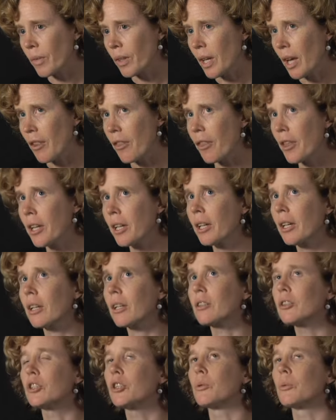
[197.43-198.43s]
I
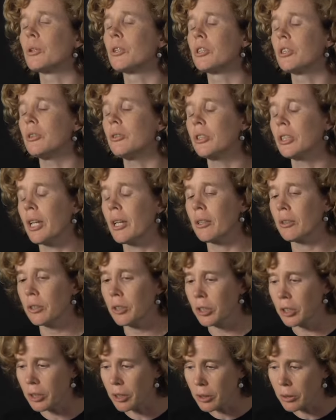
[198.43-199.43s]
think to reduce
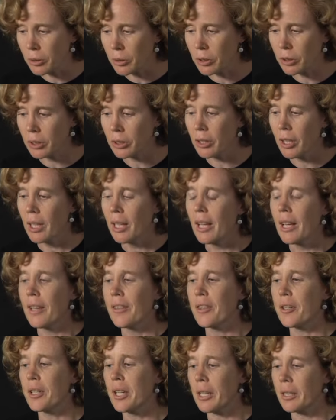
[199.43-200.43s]
energy use,
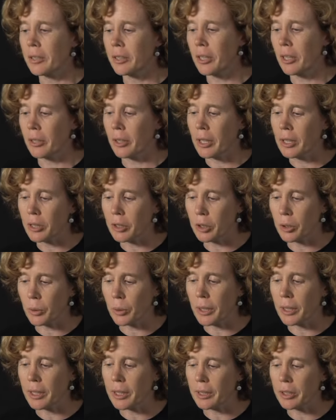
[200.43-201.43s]
the data center
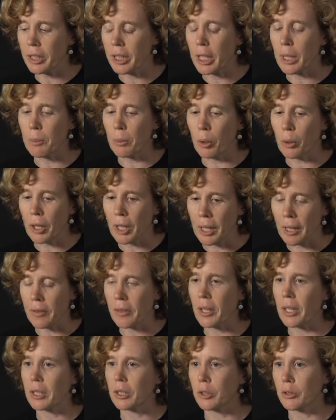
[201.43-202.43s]
industry needs to keep looking at
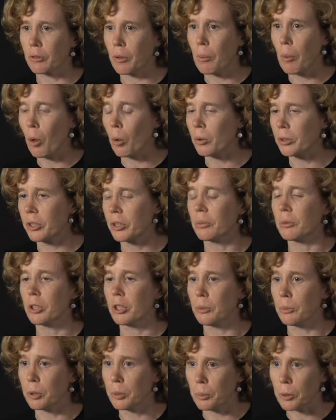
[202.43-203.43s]
things from a whole
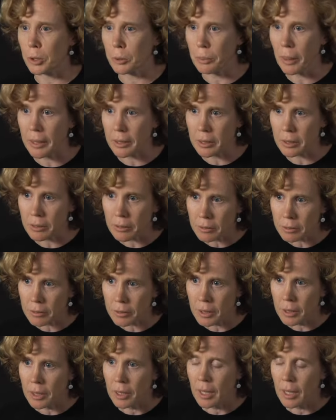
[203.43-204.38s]
systems perspective.